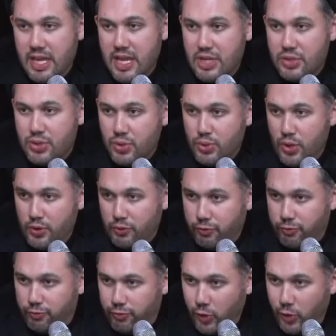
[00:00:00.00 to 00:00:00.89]
Do not
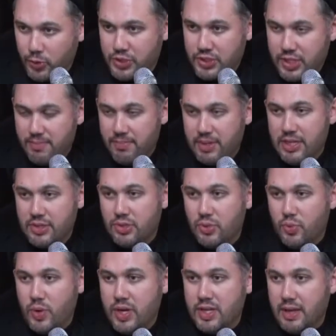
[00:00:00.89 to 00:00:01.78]
force somebody to
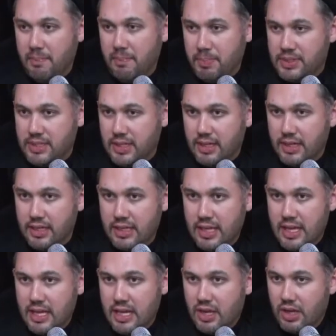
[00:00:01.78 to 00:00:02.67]
wear particular
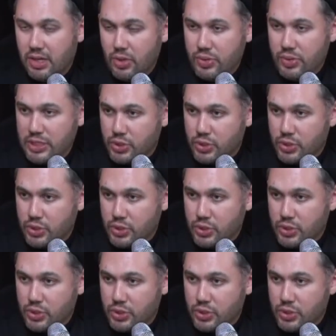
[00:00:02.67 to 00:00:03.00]
clothing.